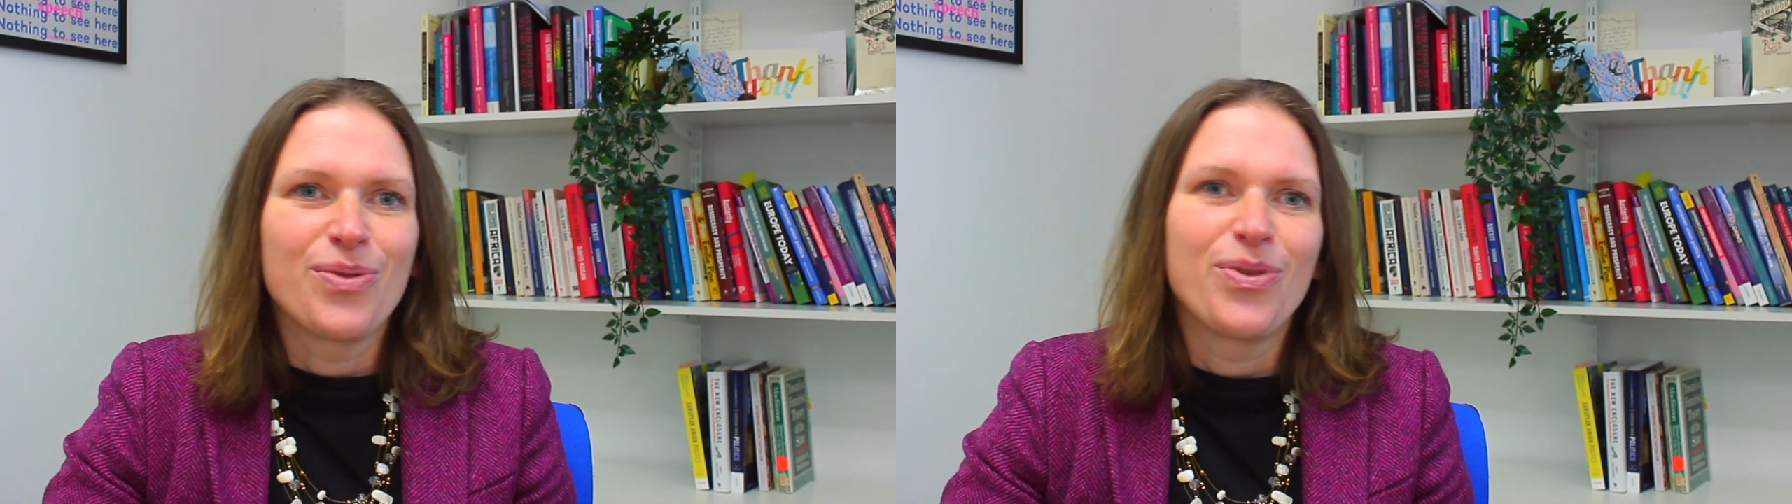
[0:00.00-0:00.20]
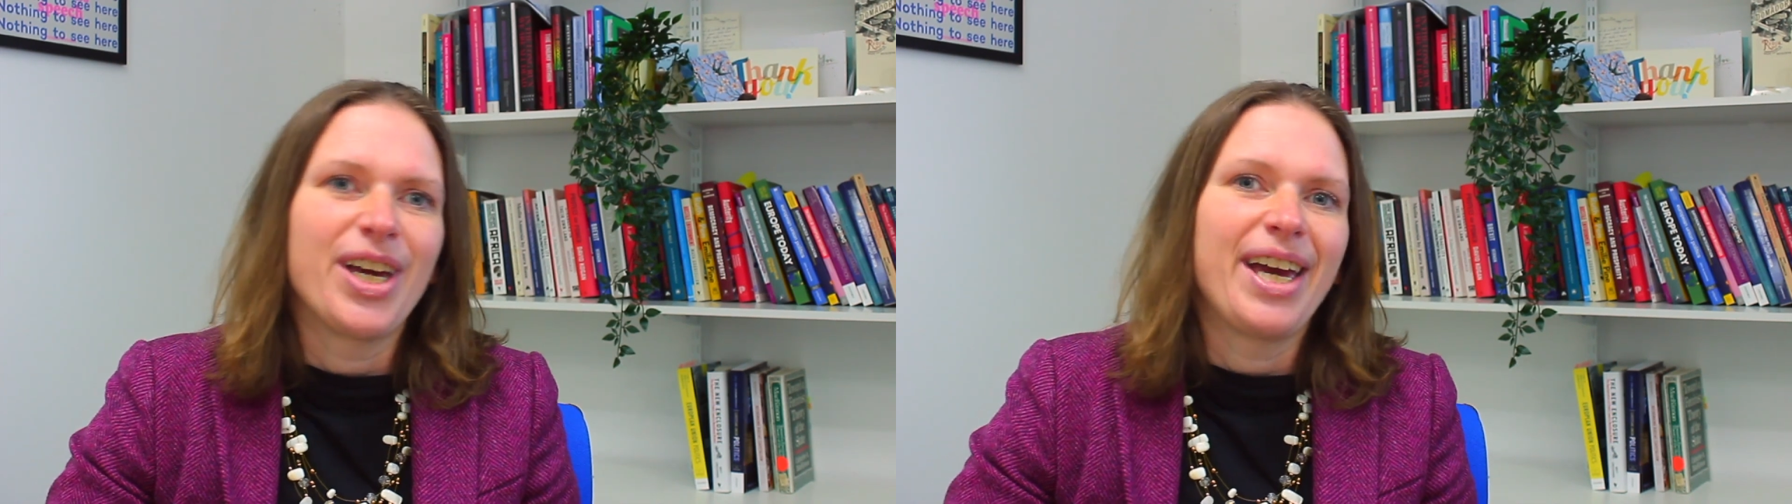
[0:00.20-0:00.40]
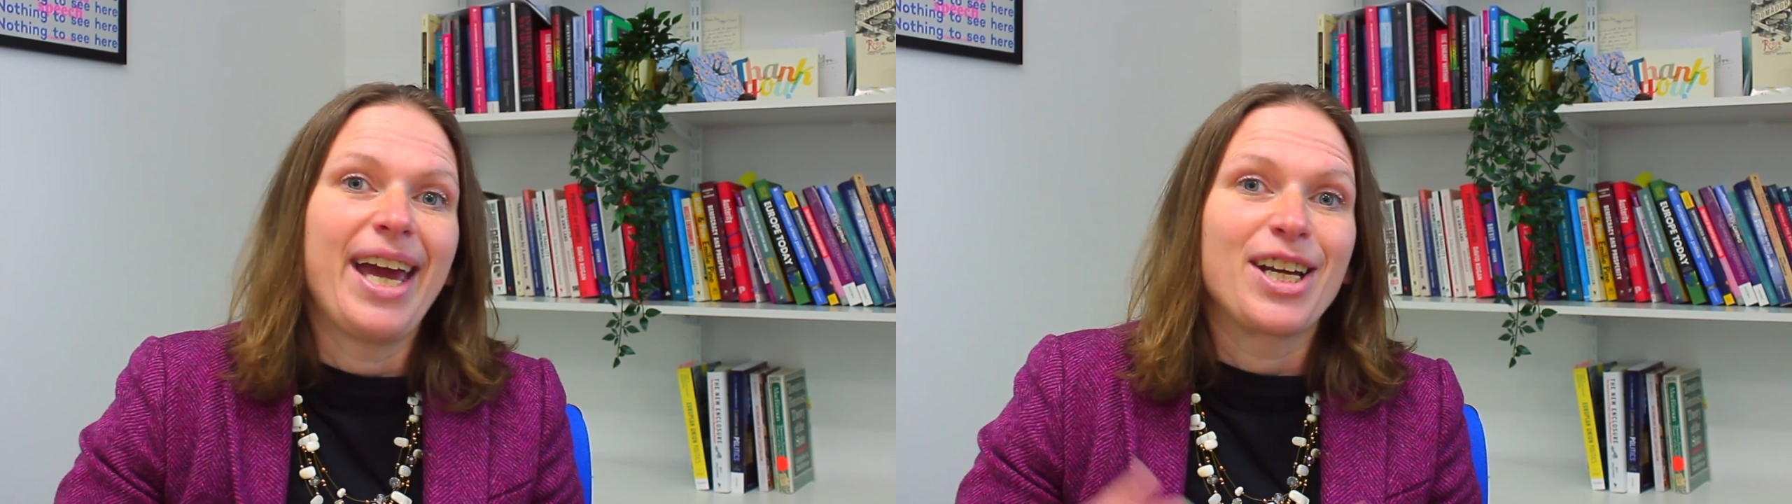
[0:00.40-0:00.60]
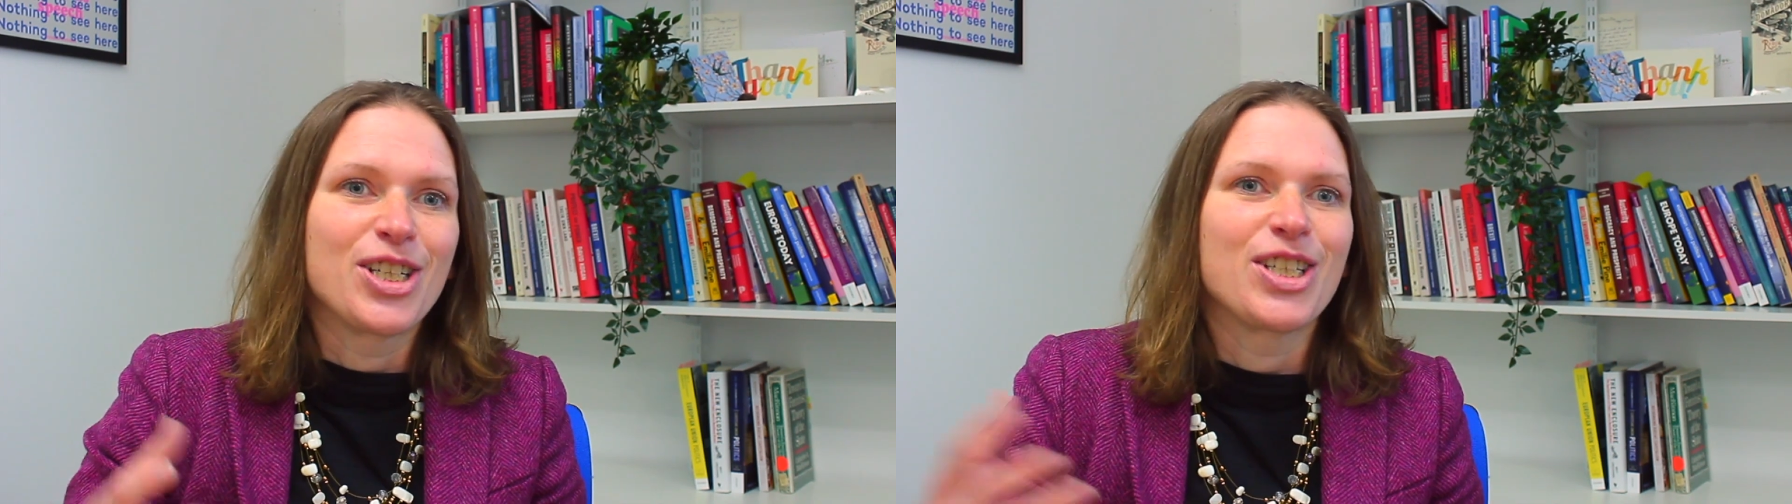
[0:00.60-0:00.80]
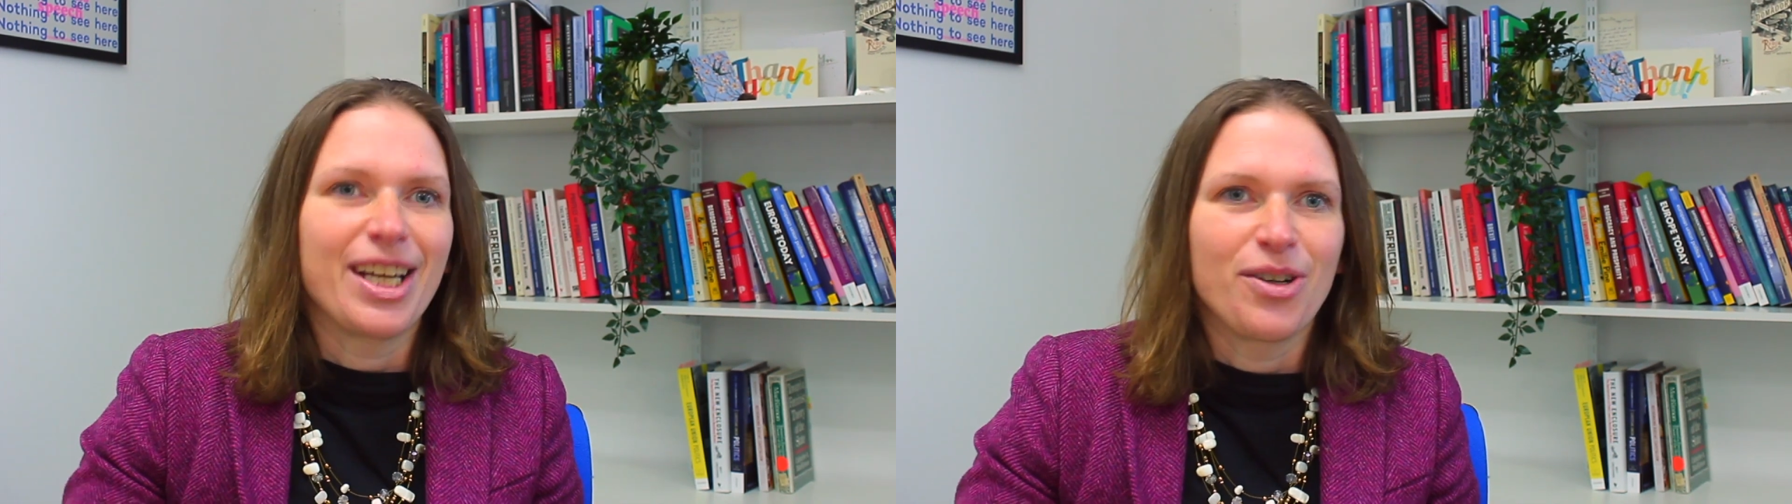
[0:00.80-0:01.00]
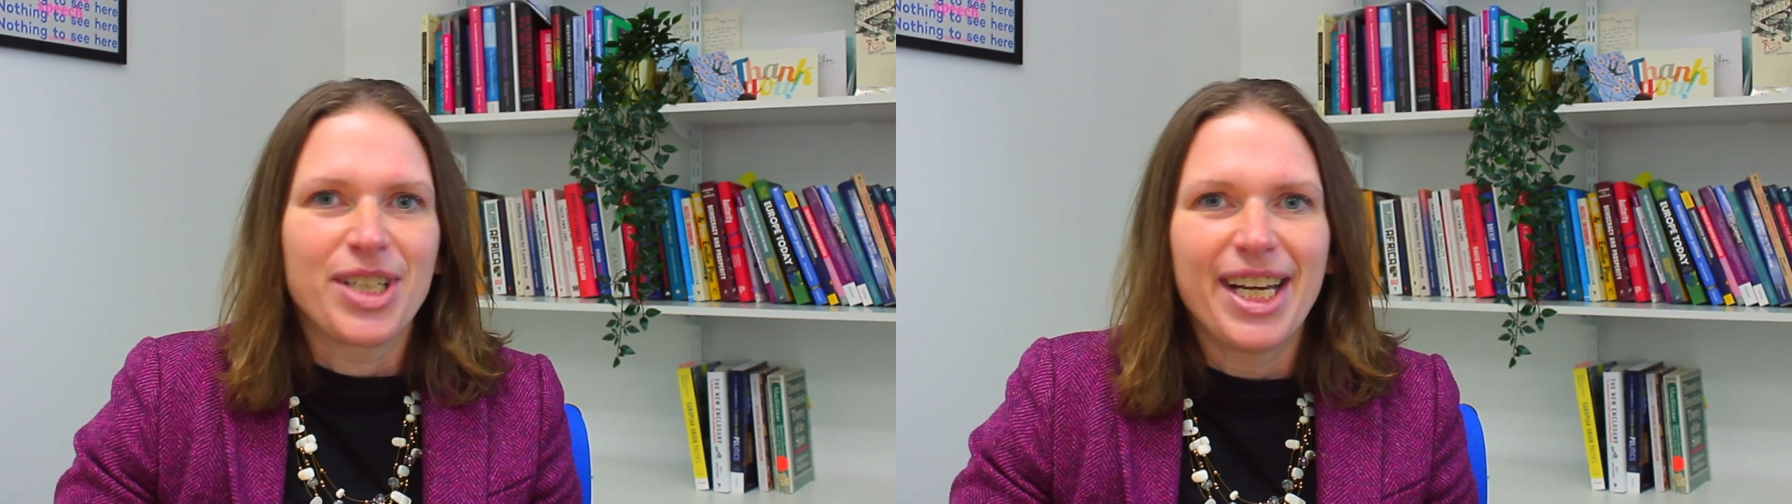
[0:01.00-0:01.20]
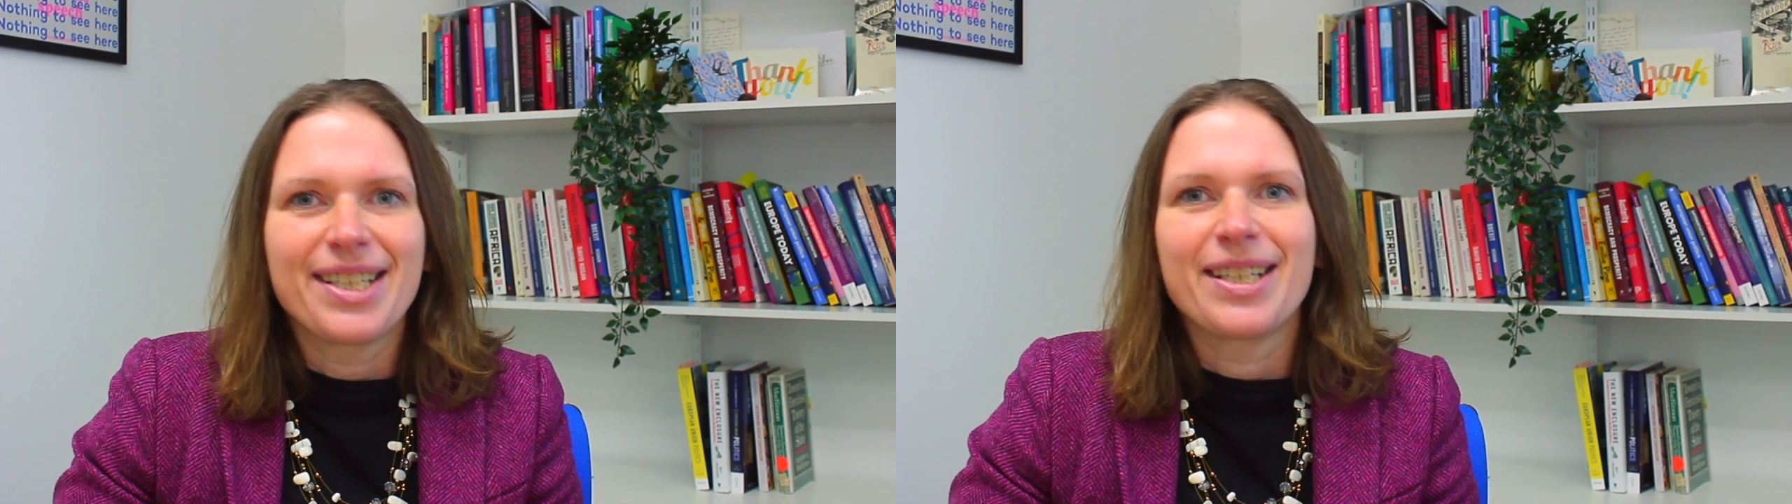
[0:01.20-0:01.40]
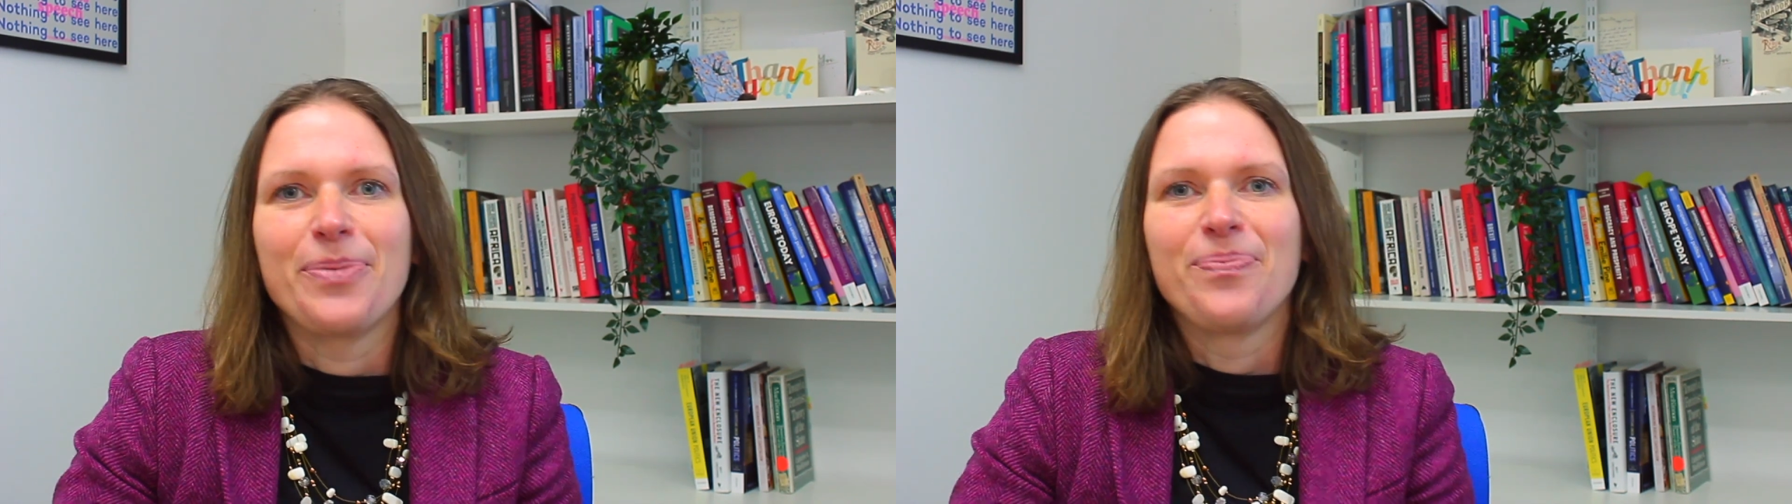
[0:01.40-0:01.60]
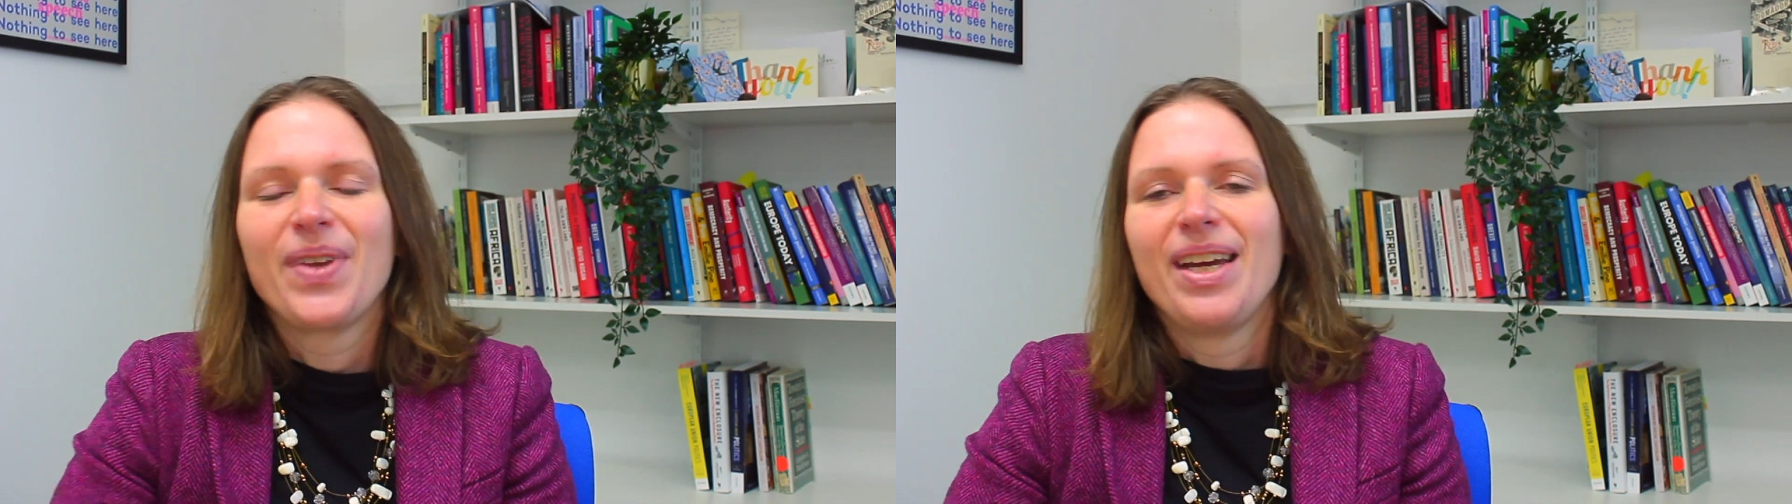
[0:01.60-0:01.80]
of the actors that contest them.